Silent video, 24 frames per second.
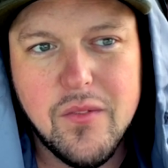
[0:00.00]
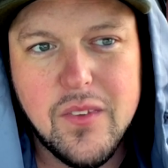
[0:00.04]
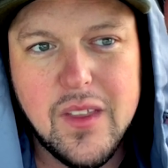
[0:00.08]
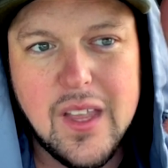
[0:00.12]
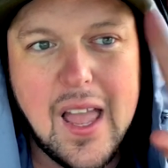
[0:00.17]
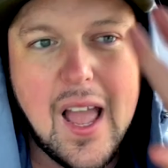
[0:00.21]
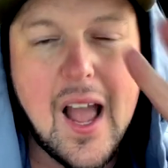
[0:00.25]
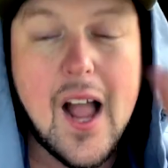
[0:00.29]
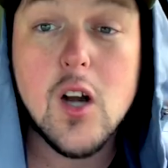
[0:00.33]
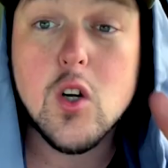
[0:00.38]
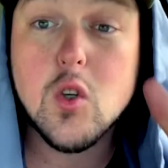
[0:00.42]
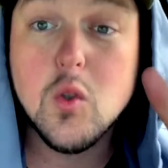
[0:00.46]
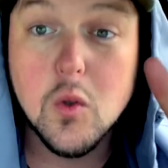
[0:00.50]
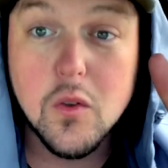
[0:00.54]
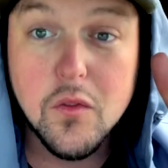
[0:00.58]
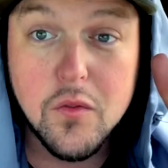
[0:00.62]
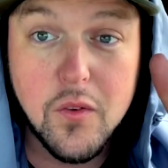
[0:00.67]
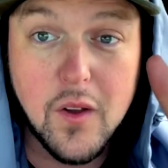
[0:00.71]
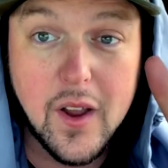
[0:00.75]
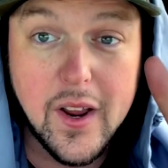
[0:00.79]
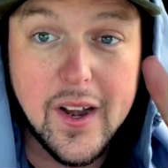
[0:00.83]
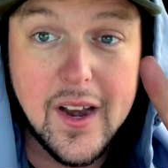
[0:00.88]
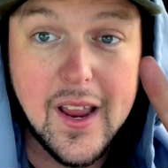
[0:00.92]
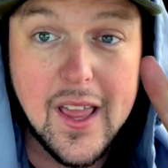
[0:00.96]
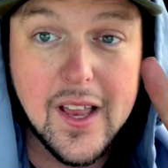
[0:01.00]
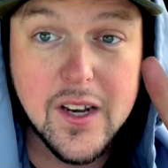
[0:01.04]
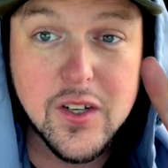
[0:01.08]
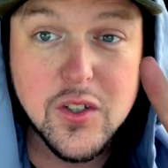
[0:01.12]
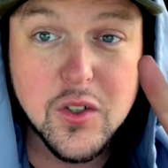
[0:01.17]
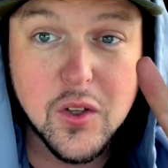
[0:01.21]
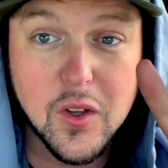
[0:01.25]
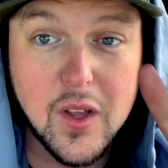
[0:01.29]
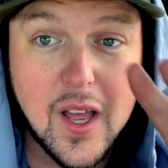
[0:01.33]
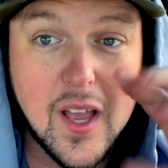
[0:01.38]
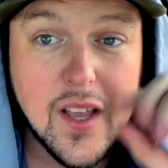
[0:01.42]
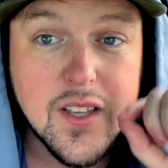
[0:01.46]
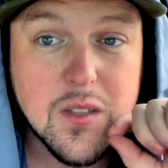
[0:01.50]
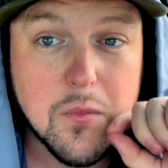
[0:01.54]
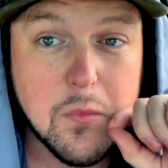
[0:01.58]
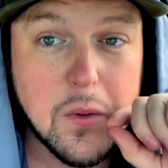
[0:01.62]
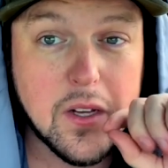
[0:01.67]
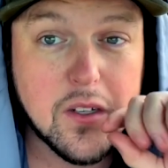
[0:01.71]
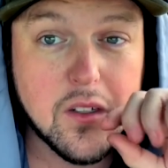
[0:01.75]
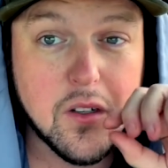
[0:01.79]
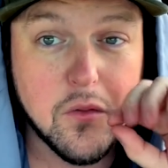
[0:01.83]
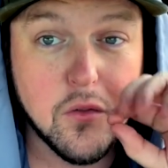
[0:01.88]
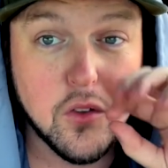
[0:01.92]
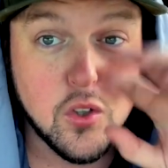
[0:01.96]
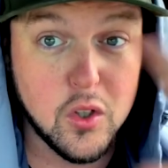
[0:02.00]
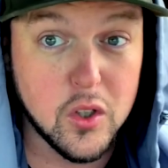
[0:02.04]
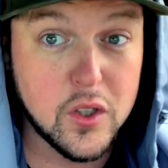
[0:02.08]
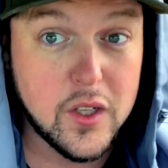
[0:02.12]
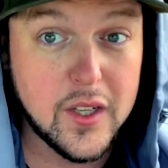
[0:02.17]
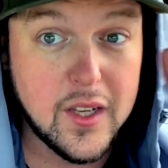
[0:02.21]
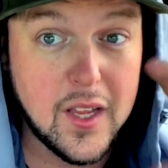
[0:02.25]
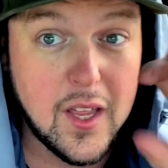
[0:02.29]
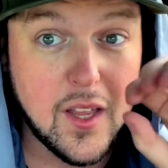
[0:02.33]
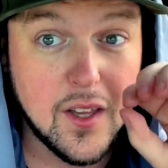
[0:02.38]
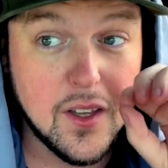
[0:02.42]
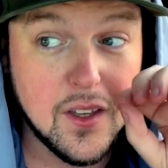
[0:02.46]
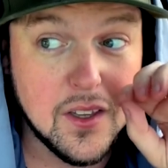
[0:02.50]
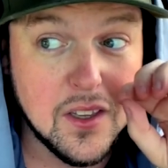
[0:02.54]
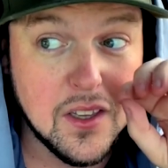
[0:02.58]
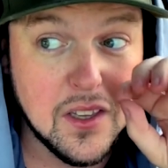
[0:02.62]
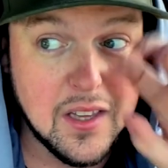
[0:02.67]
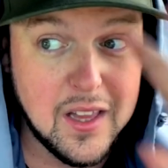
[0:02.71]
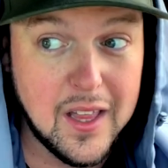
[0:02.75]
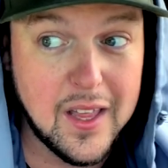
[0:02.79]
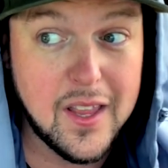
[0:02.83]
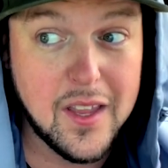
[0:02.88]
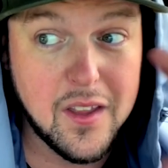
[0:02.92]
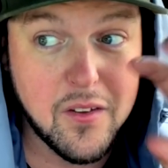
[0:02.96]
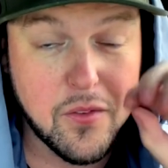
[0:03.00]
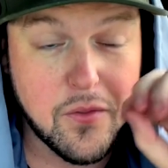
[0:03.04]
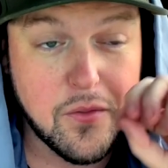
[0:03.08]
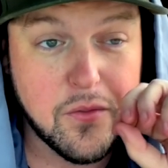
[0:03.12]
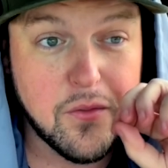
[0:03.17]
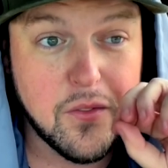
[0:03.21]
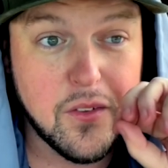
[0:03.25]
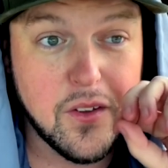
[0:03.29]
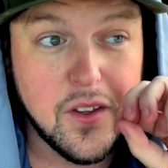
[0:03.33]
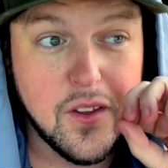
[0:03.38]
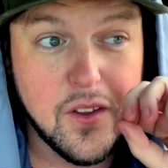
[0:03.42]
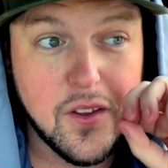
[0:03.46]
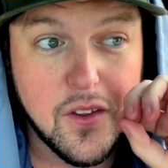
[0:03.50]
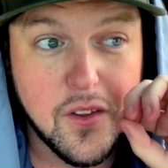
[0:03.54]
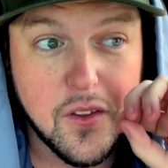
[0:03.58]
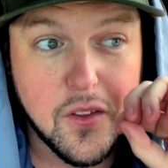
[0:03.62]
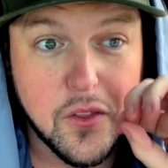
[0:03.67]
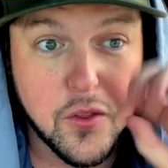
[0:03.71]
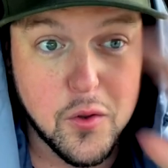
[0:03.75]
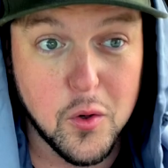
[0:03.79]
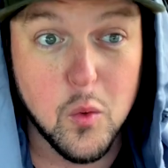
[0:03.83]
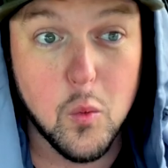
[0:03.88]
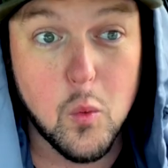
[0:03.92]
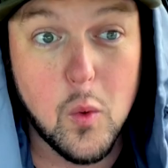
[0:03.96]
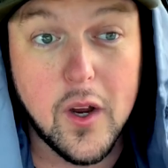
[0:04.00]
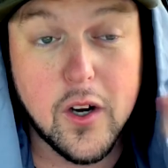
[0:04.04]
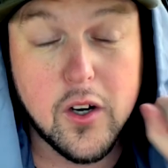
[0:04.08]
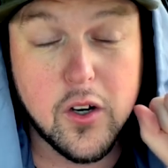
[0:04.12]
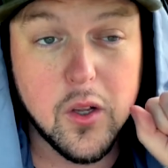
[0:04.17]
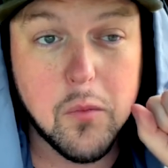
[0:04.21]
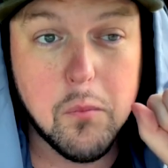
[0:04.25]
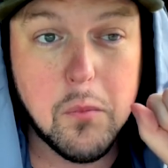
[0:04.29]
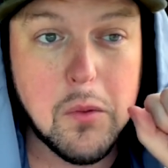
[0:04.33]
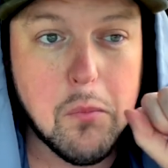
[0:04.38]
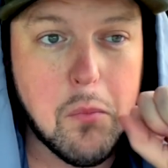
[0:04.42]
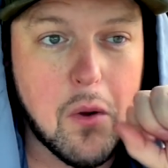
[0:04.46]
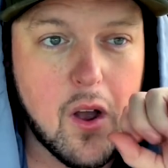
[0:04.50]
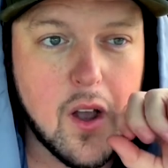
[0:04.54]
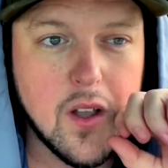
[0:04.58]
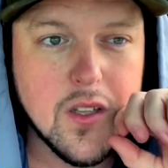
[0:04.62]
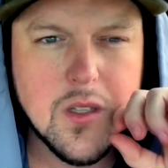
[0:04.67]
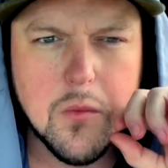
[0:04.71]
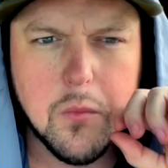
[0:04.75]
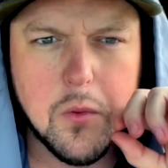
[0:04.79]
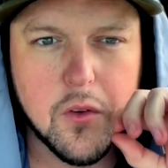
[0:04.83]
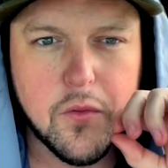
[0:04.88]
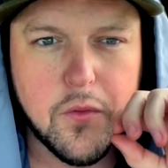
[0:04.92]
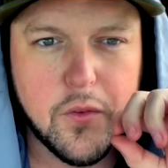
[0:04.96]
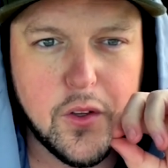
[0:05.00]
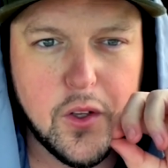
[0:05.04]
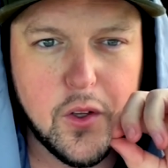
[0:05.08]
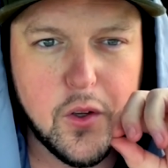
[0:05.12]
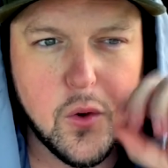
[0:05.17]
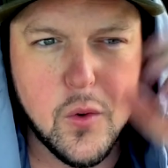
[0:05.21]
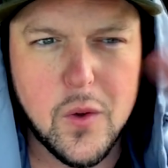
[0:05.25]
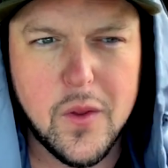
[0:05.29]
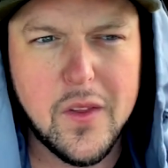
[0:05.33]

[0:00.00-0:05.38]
actual financial aspect of looking at life through what could be possible for you.